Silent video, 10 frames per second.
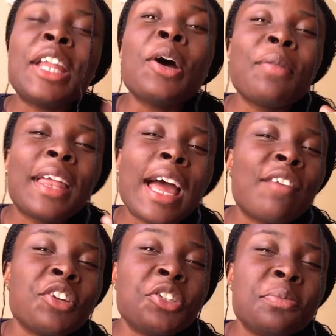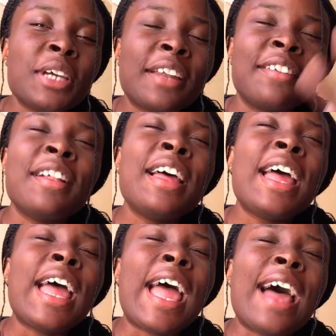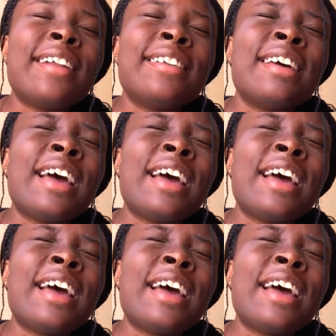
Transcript: they know that I have a YouTube channel, and